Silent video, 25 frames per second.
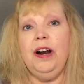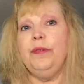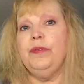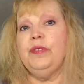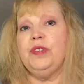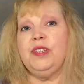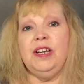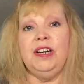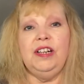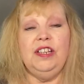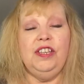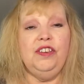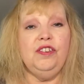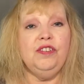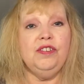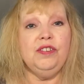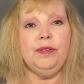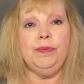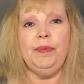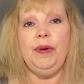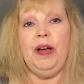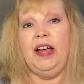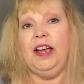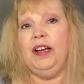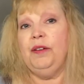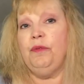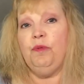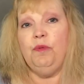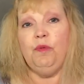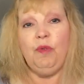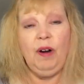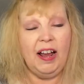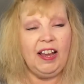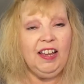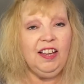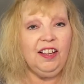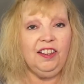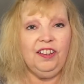I was going to use my
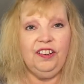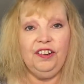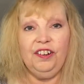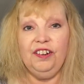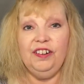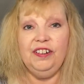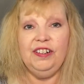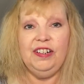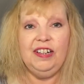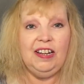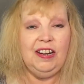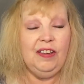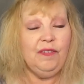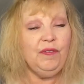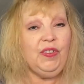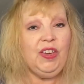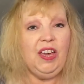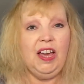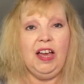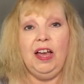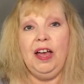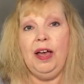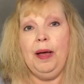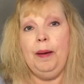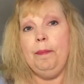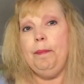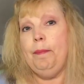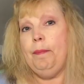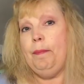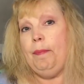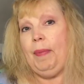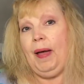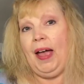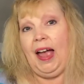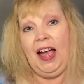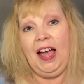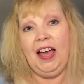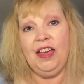regular Nivea
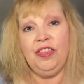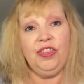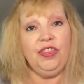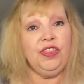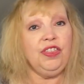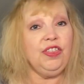bath